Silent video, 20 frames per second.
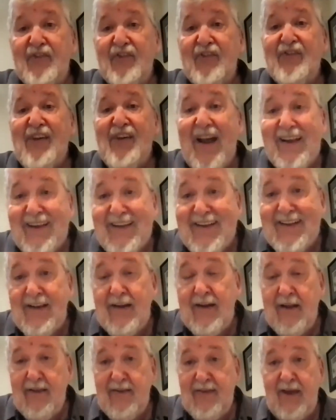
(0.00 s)

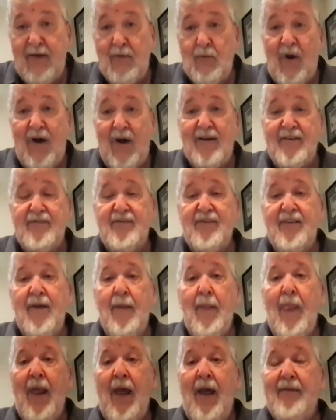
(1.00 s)
second thing was
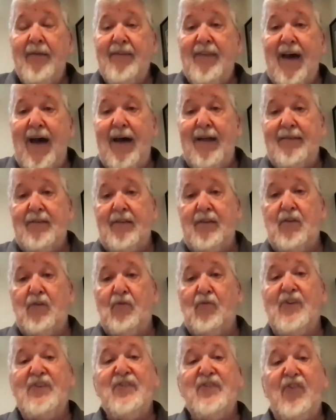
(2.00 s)
that the
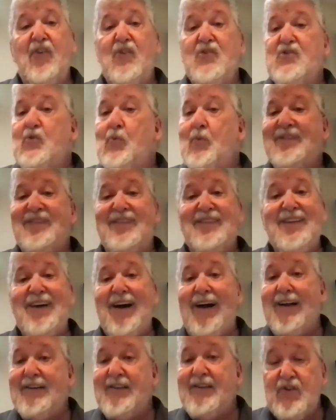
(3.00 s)
research was
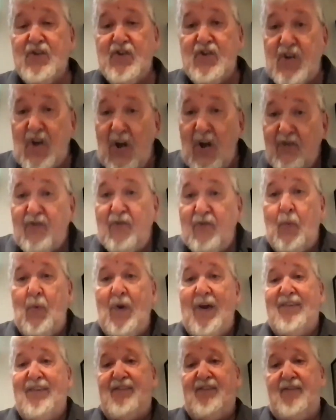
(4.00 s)
done just
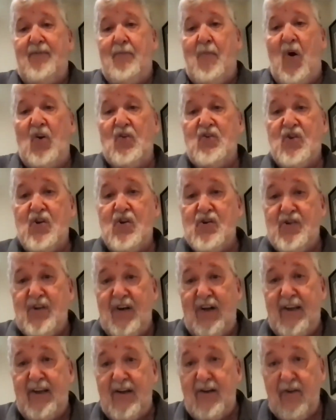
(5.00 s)
with small church
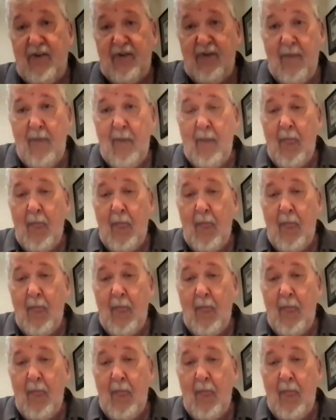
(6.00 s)
leaders.